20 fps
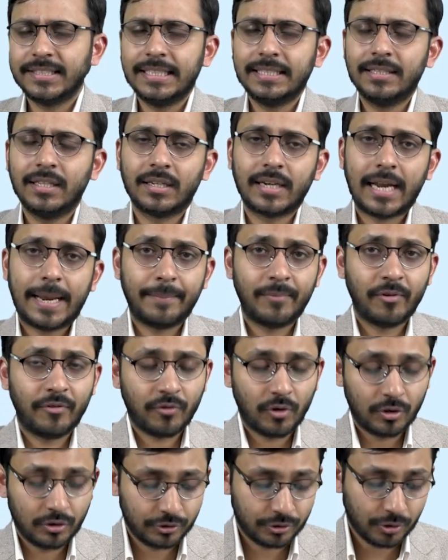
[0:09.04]
the type of
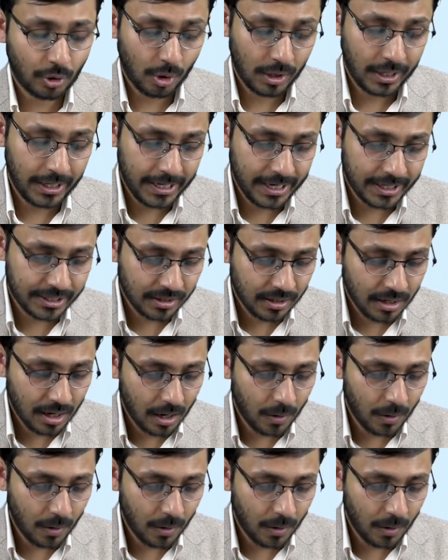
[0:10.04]
consolidation,